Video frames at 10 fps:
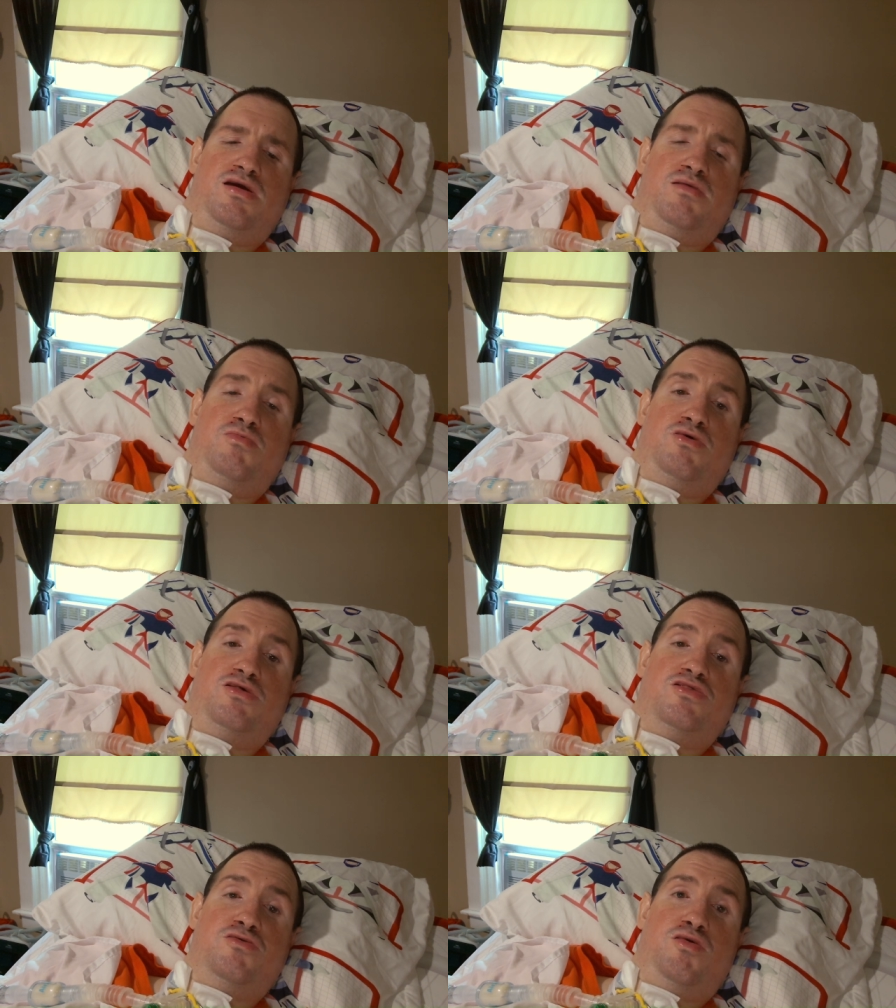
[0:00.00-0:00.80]
And we're
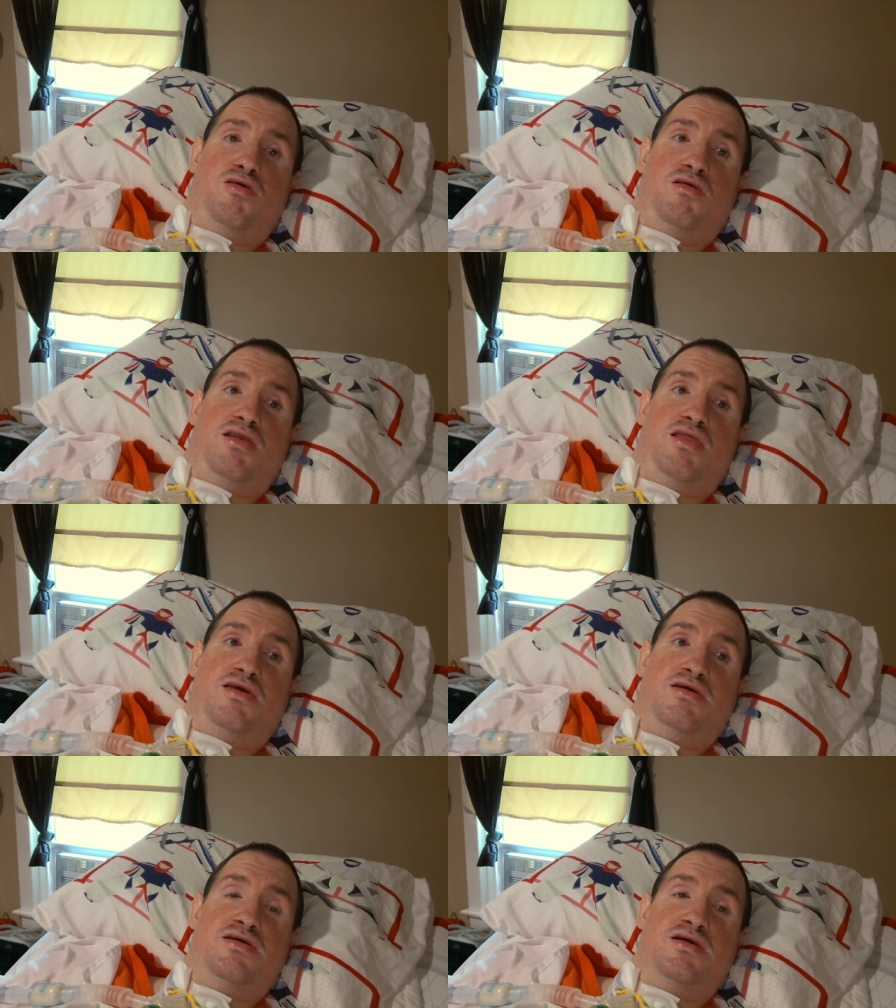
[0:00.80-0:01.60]
going to start
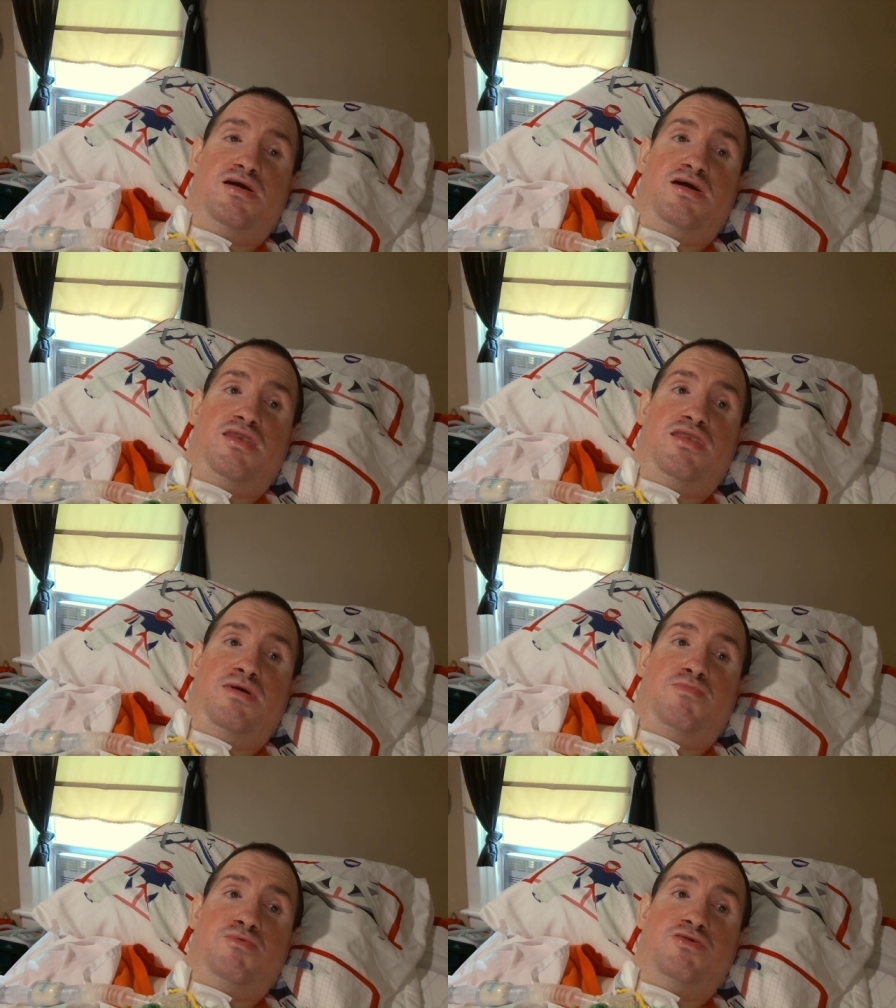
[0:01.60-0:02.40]
at
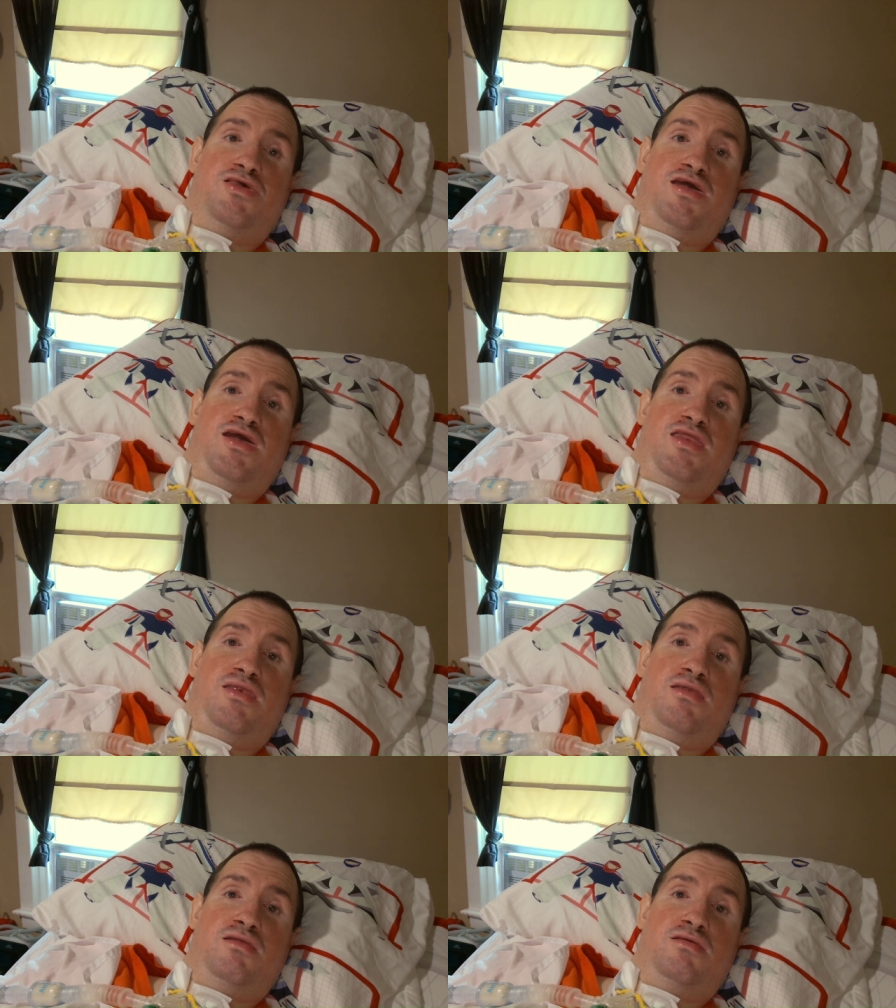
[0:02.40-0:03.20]
number 10,
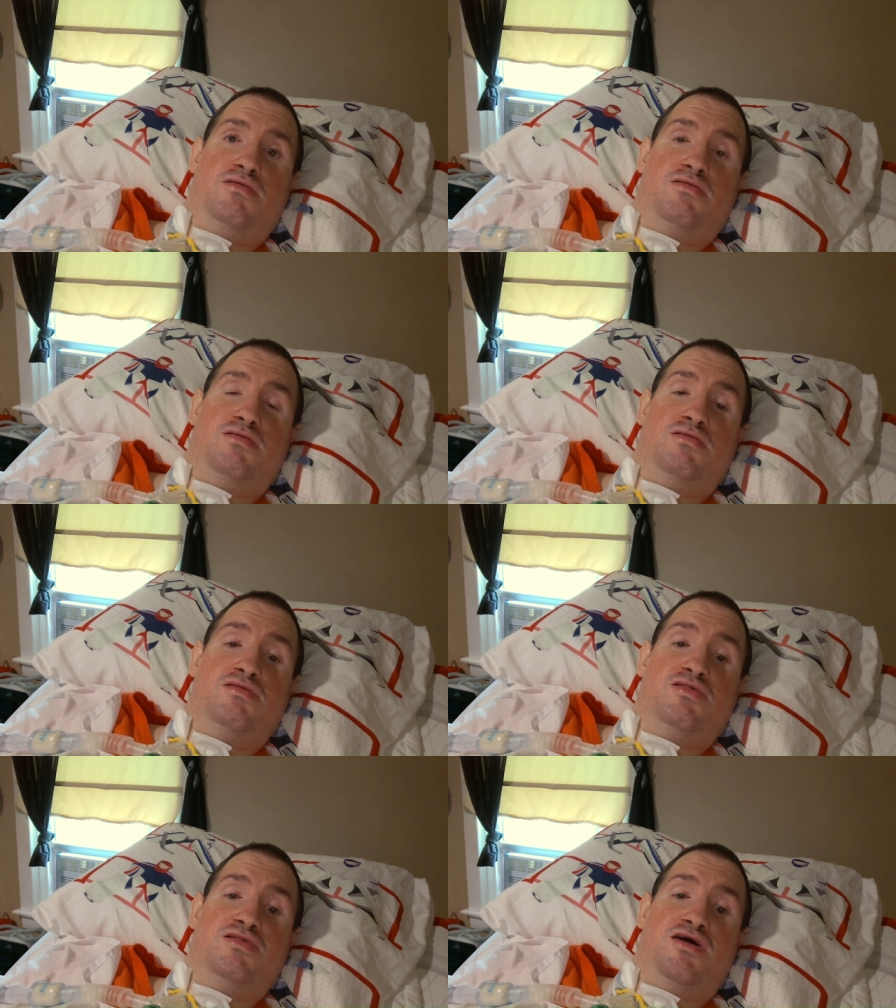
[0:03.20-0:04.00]

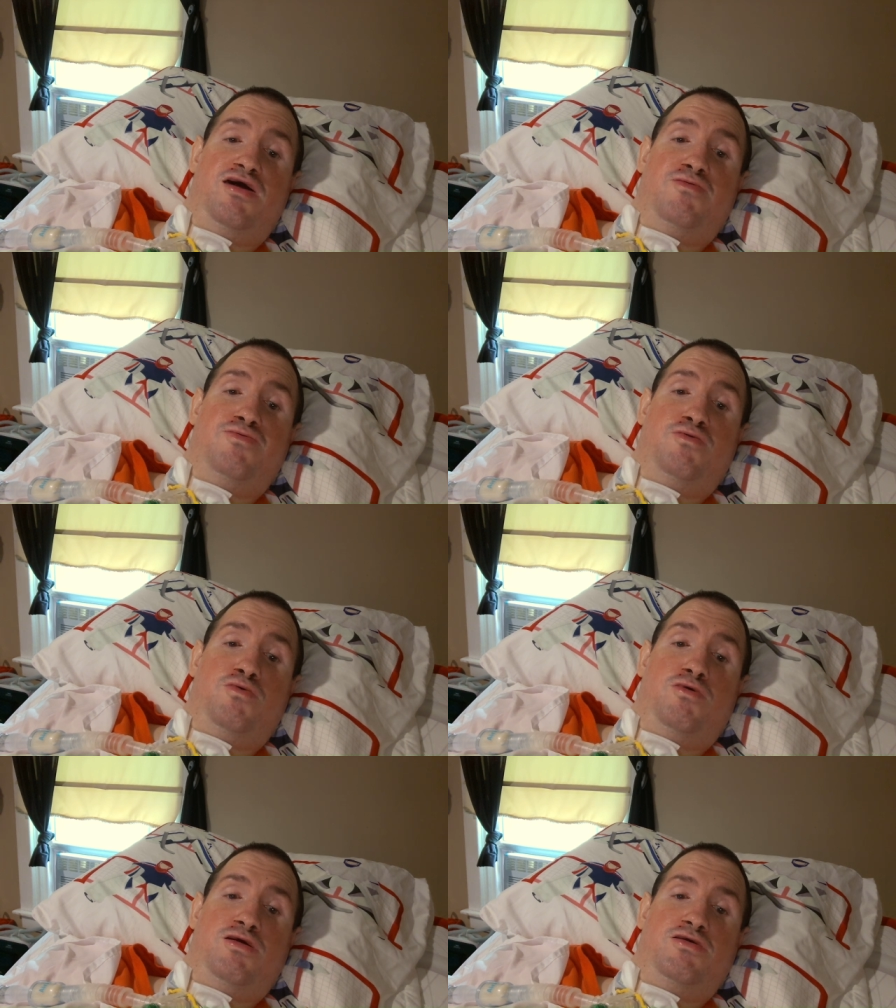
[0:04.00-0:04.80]
Todd
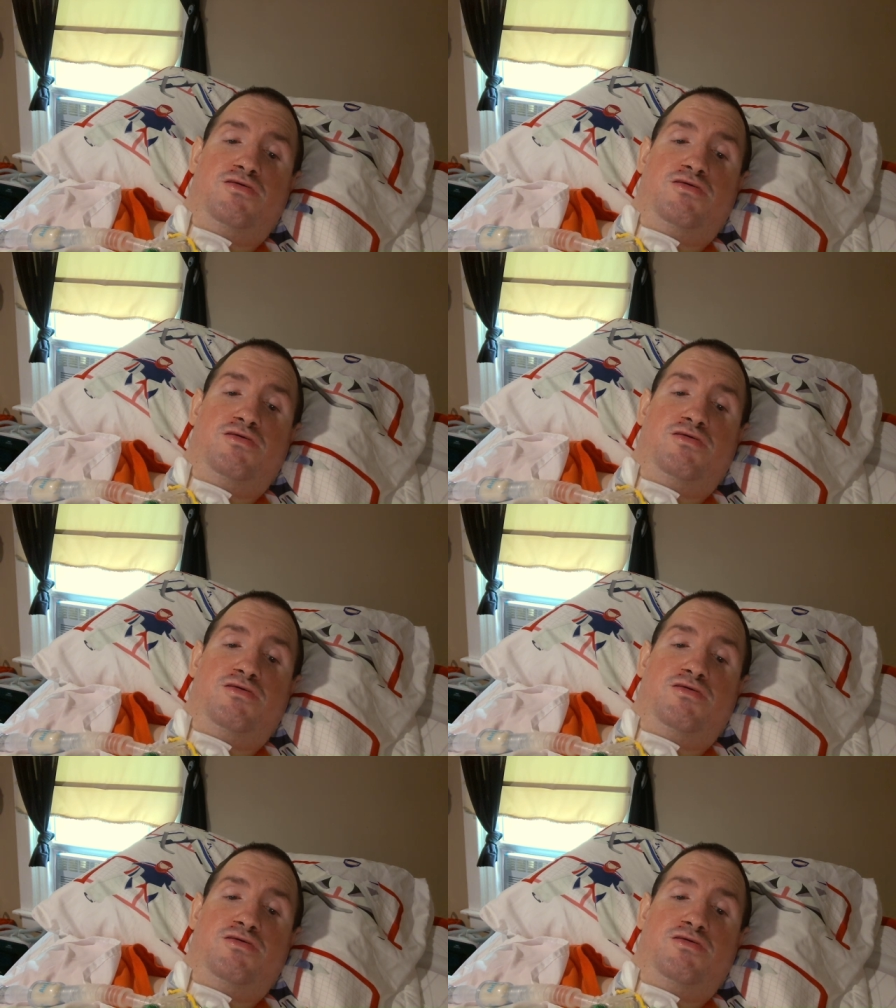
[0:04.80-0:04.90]
Fedoruk.